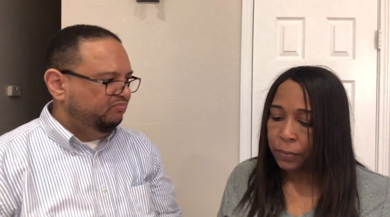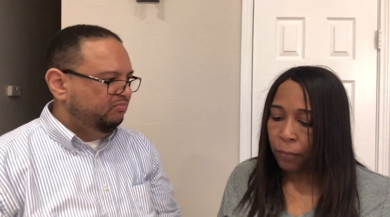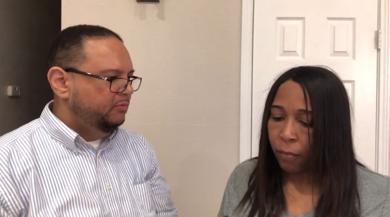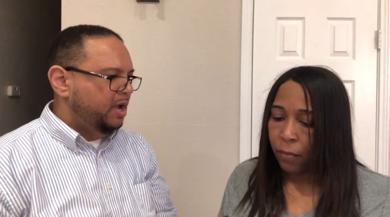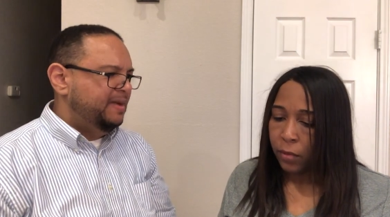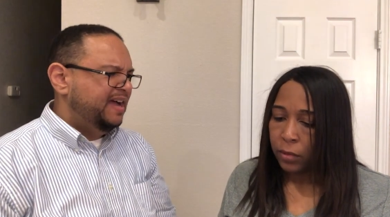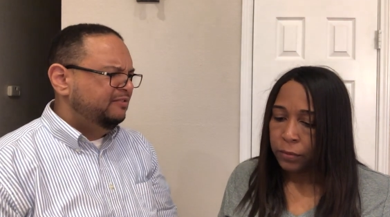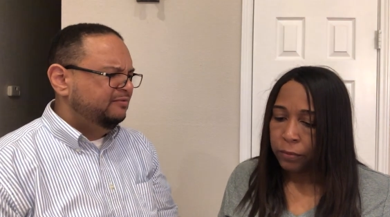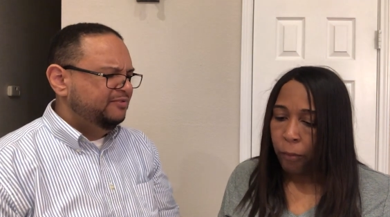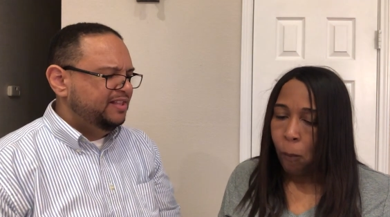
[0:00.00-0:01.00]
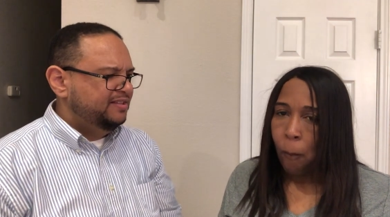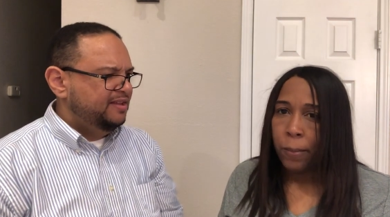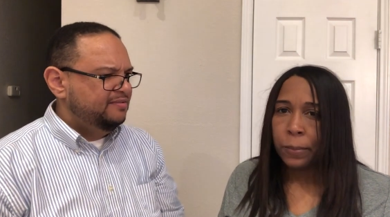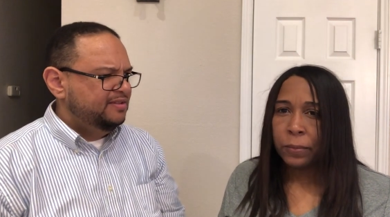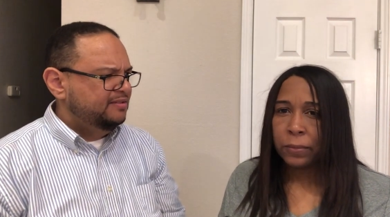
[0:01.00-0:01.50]
Speaker 1: Not bad. I don't really
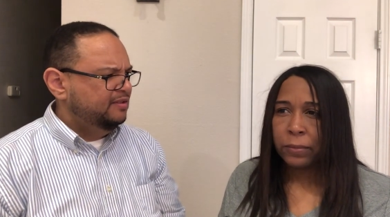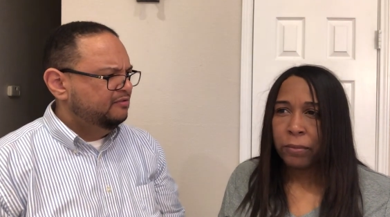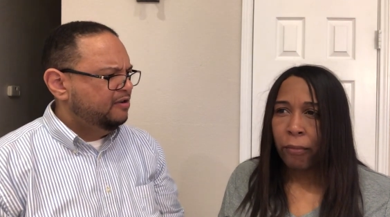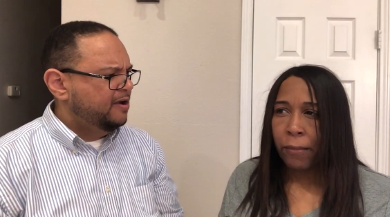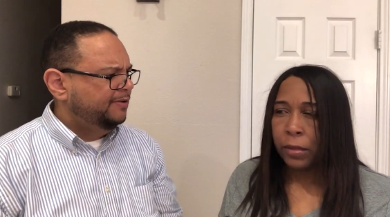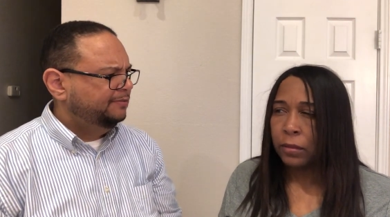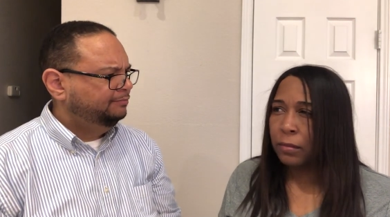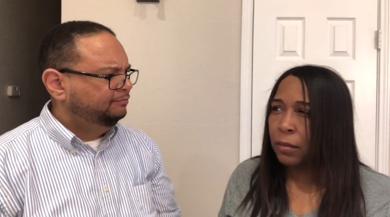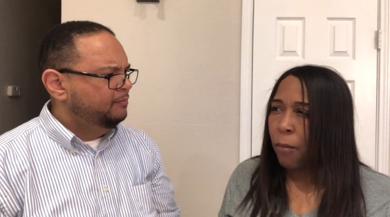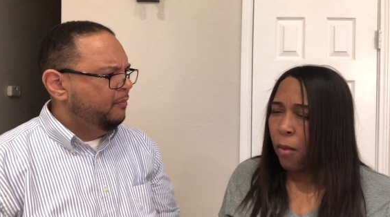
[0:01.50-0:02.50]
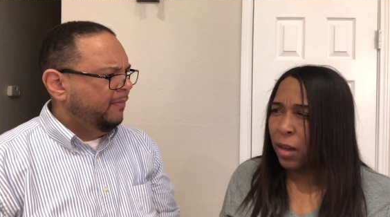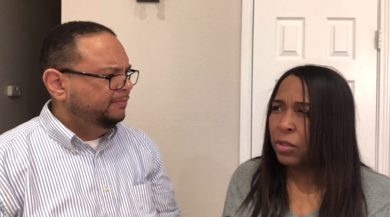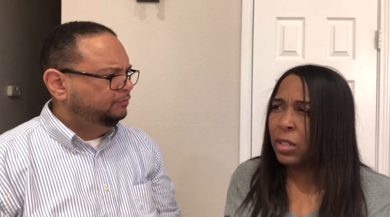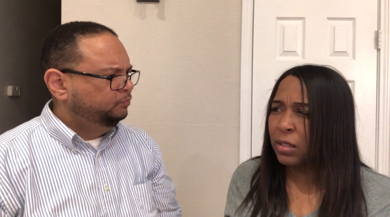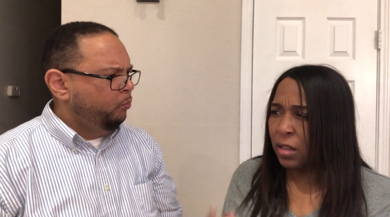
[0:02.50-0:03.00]
taste anything strong.
Speaker 2: I
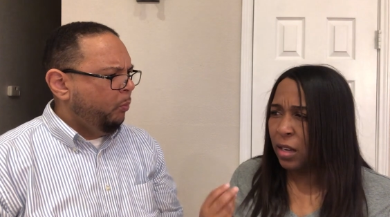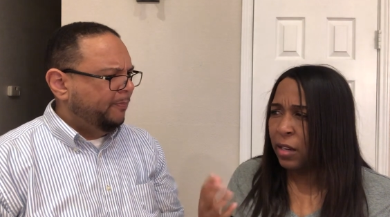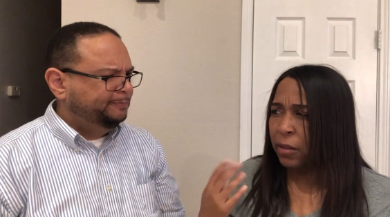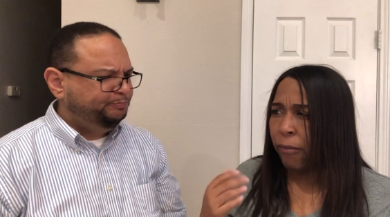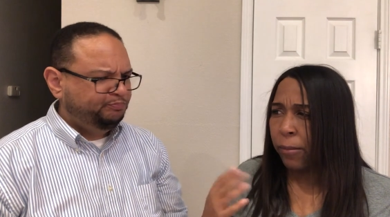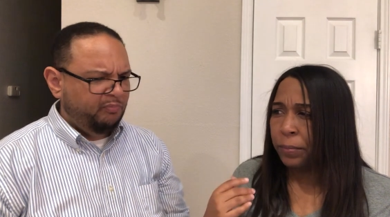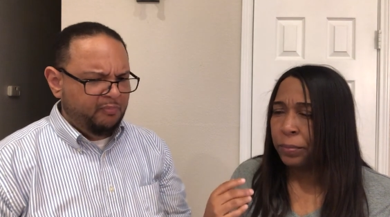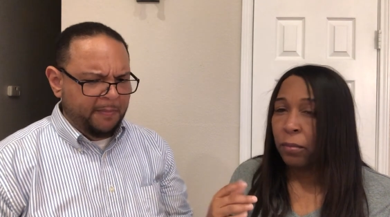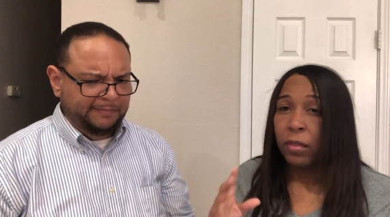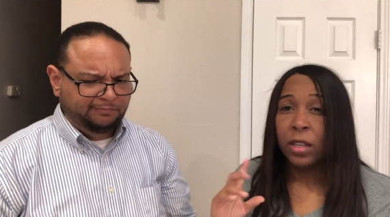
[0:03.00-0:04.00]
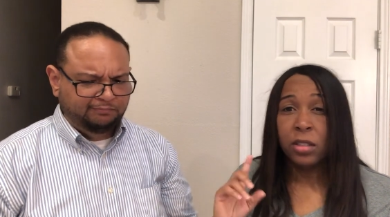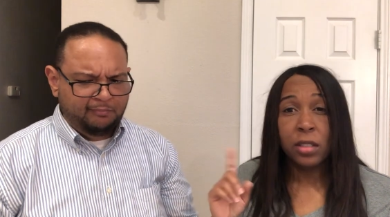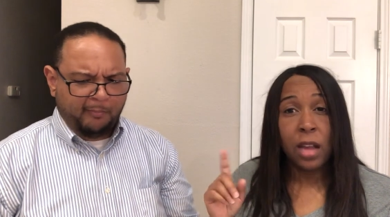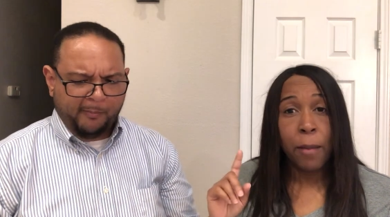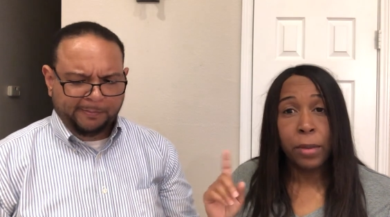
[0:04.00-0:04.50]
do taste the honey. This
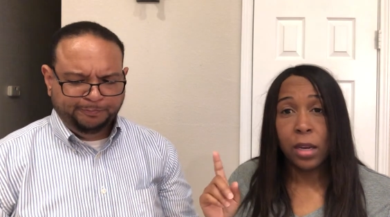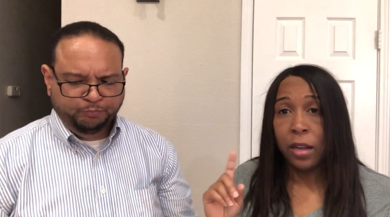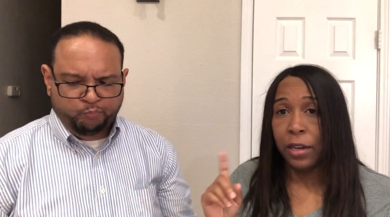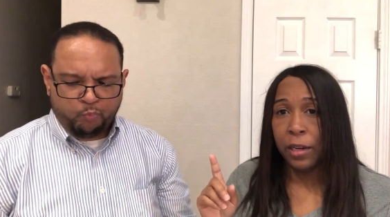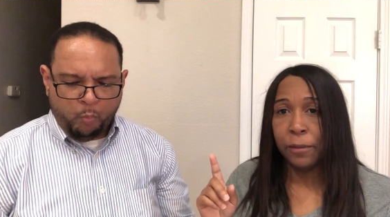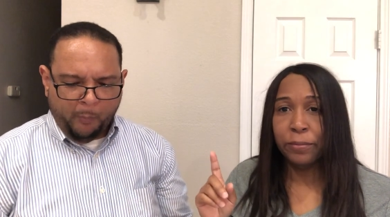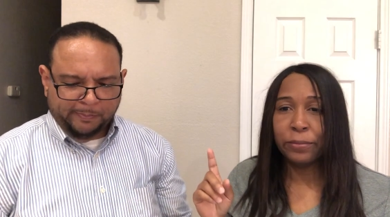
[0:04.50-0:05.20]
is not bit of honey.